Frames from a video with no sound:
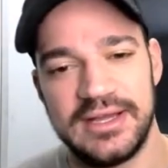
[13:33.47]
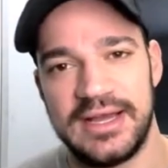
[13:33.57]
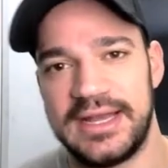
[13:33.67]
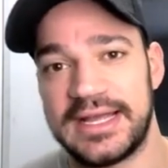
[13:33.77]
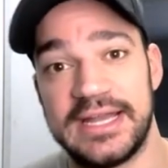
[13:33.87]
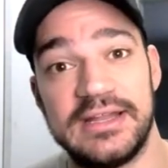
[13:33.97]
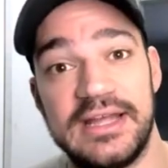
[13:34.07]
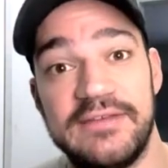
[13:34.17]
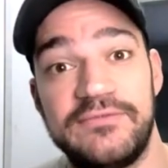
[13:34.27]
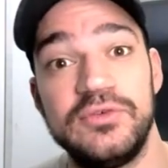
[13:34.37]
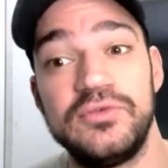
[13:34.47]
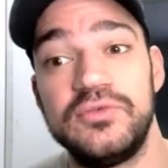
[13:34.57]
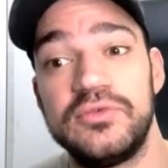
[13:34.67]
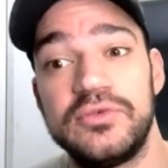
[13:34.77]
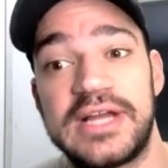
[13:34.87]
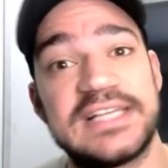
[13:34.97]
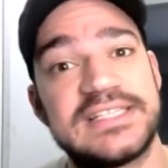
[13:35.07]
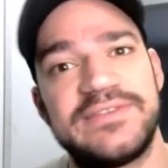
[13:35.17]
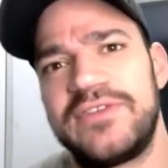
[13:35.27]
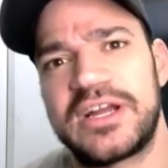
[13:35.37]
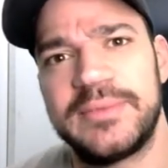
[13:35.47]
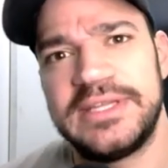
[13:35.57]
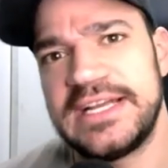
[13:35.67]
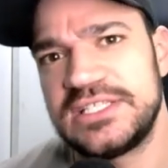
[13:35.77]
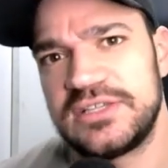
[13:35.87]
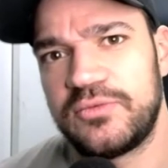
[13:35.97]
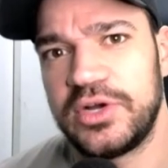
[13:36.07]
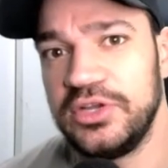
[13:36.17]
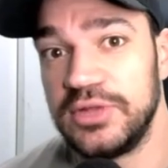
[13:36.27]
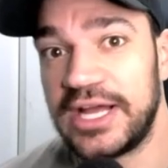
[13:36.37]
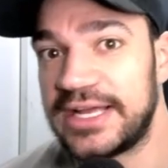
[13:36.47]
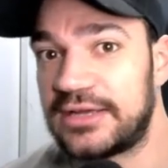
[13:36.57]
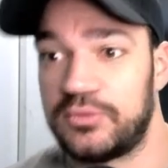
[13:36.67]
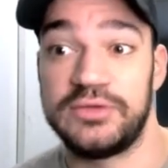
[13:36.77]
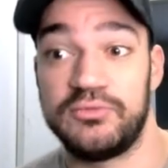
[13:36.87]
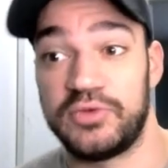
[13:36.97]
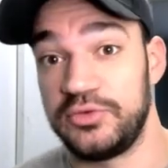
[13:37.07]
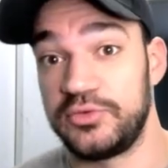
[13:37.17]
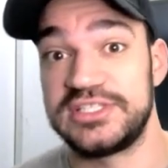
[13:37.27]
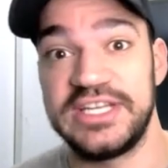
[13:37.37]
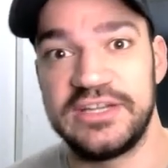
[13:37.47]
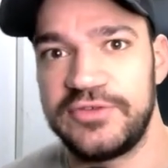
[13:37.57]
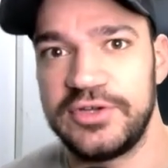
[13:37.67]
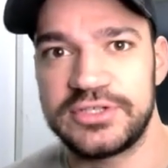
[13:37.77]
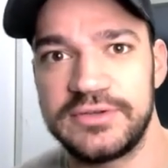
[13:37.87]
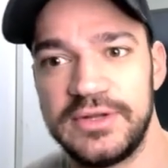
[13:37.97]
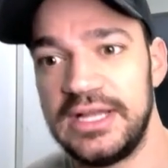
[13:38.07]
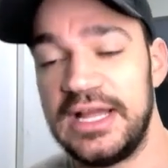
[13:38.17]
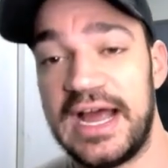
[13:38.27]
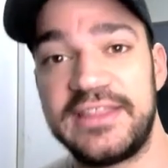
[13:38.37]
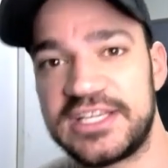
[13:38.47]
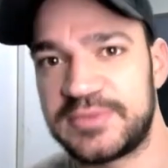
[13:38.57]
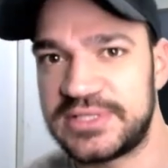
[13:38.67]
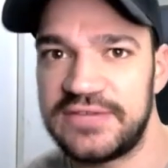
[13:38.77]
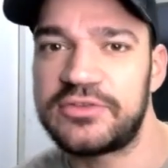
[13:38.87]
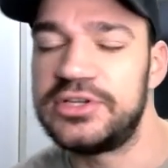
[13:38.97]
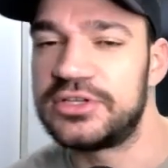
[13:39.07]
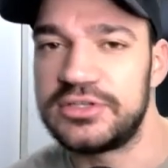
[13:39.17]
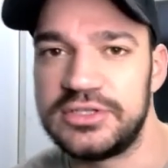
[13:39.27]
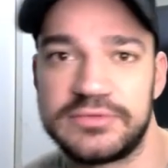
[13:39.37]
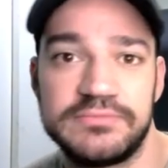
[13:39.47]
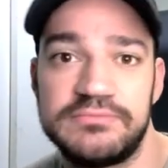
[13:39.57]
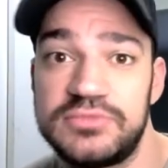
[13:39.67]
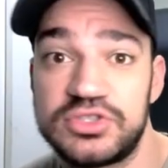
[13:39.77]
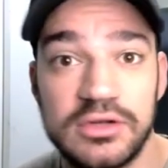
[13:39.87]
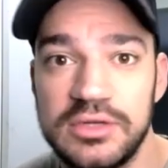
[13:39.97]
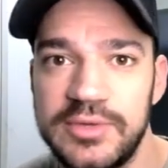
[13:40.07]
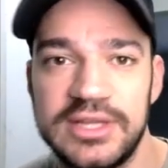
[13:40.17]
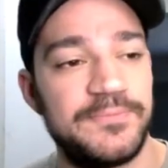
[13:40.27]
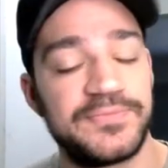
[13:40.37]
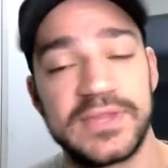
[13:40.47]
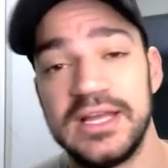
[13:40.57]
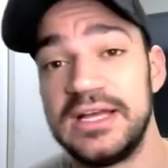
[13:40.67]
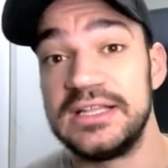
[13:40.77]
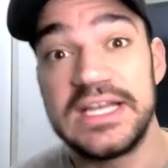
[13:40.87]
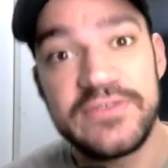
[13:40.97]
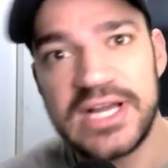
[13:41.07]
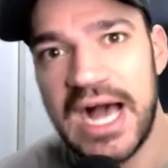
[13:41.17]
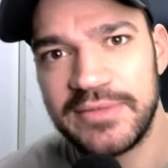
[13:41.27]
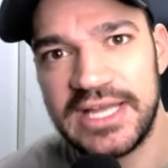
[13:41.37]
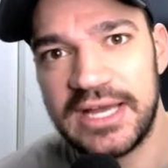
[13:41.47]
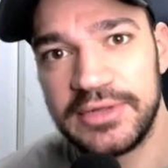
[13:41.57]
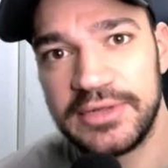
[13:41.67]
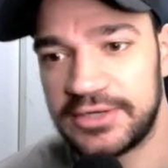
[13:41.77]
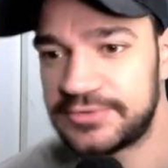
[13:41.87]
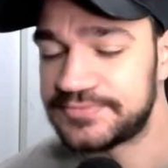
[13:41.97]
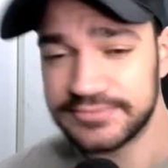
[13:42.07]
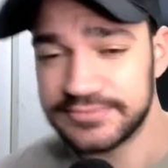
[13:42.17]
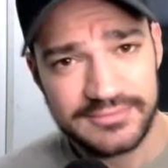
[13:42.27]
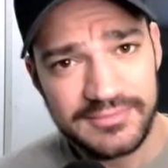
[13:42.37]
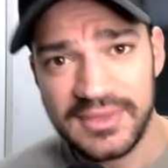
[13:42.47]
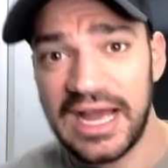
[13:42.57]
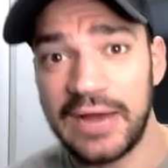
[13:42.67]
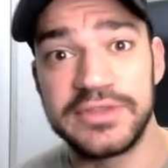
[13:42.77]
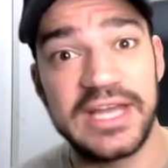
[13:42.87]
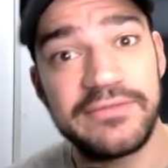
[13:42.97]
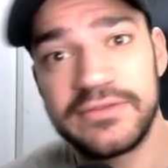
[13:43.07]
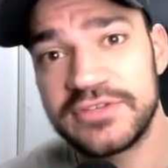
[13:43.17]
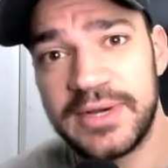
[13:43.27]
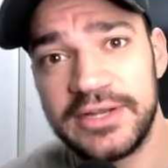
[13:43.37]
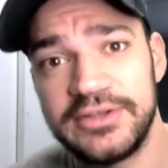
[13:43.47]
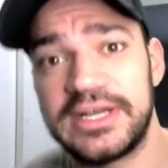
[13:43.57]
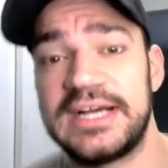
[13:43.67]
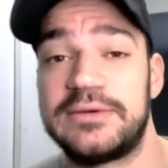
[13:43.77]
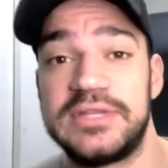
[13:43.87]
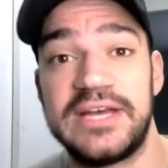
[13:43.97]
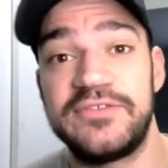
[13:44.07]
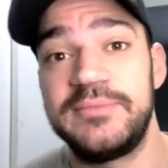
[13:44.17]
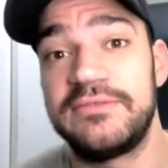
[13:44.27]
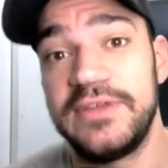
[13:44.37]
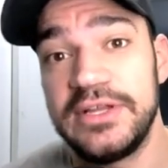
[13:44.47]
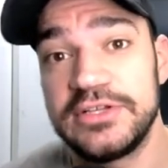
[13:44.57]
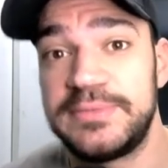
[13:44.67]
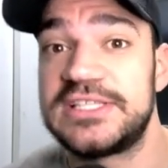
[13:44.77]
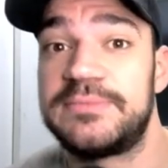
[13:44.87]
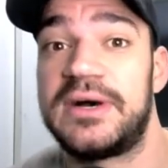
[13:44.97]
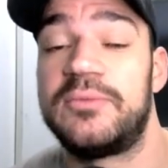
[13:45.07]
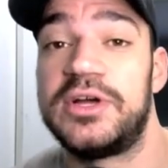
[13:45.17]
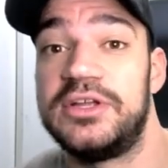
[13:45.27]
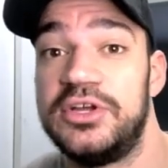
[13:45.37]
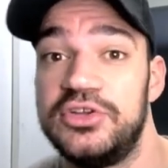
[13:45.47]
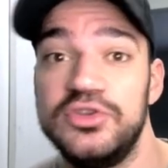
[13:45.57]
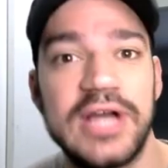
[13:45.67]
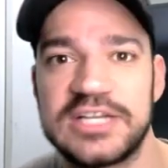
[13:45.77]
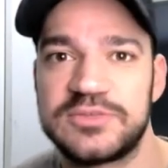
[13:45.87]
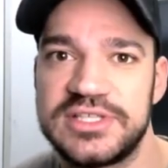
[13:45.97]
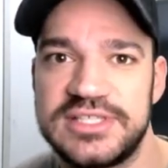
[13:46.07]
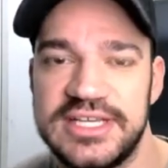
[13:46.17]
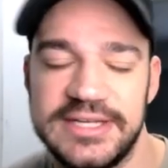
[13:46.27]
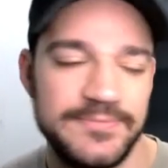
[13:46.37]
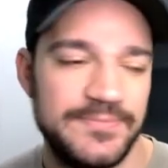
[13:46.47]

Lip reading: And again, if you guys have any recommendations on what you like, what you want to see in the future, anything specifically you're struggling with, leave a comment down below. I will definitely respond to you guys. I will definitely make videos based upon what you guys want to see.